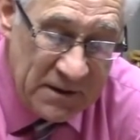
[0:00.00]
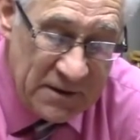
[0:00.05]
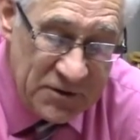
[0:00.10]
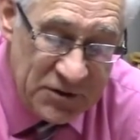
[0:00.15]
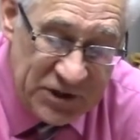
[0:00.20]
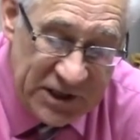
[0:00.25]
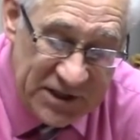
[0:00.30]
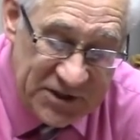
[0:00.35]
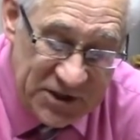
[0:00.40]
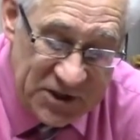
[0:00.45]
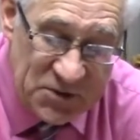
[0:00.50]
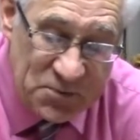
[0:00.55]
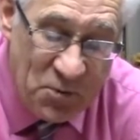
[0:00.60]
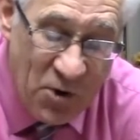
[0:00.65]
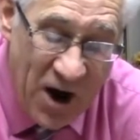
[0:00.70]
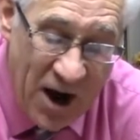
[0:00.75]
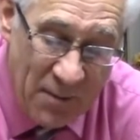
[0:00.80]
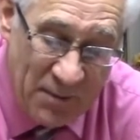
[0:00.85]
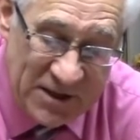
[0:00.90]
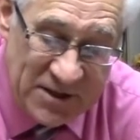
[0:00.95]
Jesus
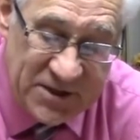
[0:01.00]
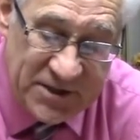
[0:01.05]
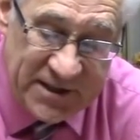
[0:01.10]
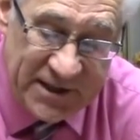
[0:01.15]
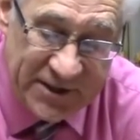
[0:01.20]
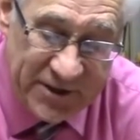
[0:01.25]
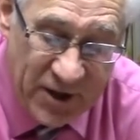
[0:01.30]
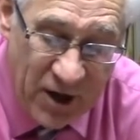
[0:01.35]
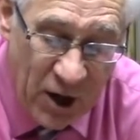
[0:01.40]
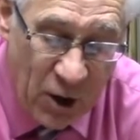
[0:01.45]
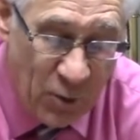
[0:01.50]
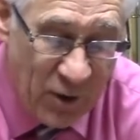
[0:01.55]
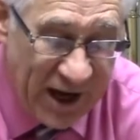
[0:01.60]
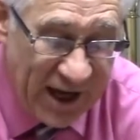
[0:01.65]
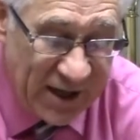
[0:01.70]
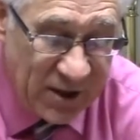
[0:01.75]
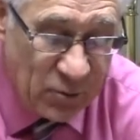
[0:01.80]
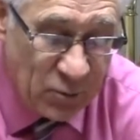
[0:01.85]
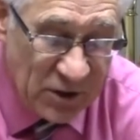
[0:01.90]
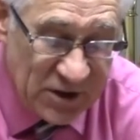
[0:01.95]
promised that no
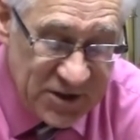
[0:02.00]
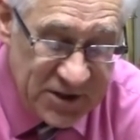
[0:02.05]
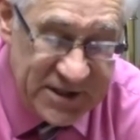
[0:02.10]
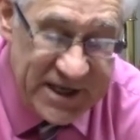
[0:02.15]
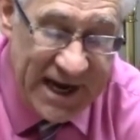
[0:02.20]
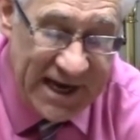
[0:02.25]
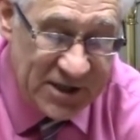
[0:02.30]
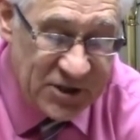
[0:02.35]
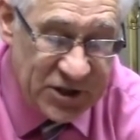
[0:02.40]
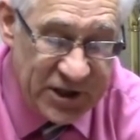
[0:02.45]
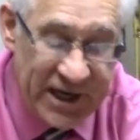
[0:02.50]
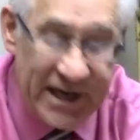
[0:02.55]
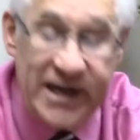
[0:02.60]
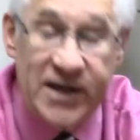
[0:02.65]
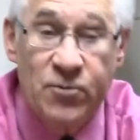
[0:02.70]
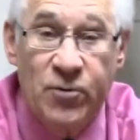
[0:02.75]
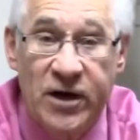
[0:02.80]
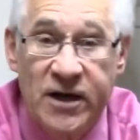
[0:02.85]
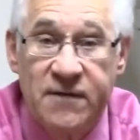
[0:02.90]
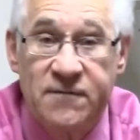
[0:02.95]
one will snatch any
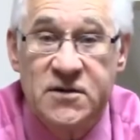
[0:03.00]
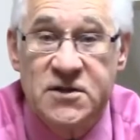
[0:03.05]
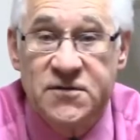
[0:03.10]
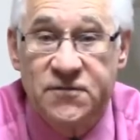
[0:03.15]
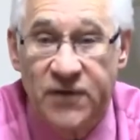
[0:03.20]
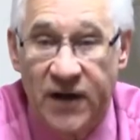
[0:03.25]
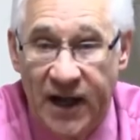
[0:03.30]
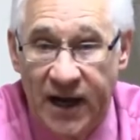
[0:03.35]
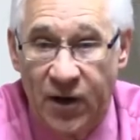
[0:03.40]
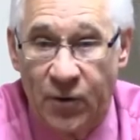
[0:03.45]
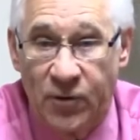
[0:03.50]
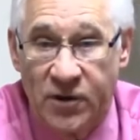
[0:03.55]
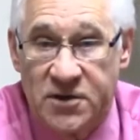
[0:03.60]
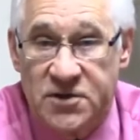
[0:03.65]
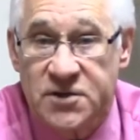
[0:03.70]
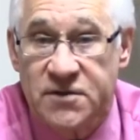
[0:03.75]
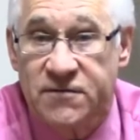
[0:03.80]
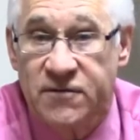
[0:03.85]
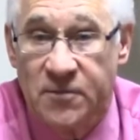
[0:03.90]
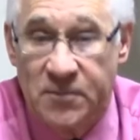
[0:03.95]
one of his
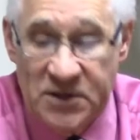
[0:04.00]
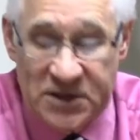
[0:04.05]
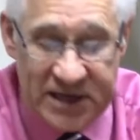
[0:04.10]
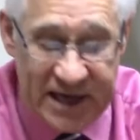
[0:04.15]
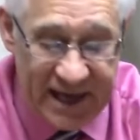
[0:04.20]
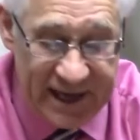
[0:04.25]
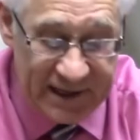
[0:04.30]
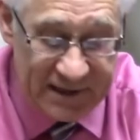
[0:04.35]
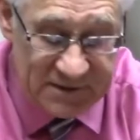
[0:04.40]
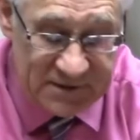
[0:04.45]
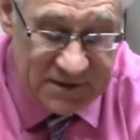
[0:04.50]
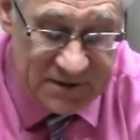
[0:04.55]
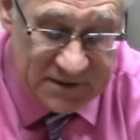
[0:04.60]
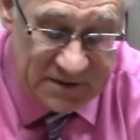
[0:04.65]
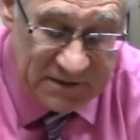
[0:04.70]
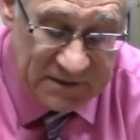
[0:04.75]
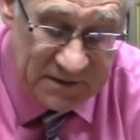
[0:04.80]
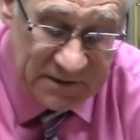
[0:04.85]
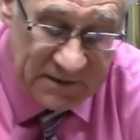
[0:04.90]
followers from his hands.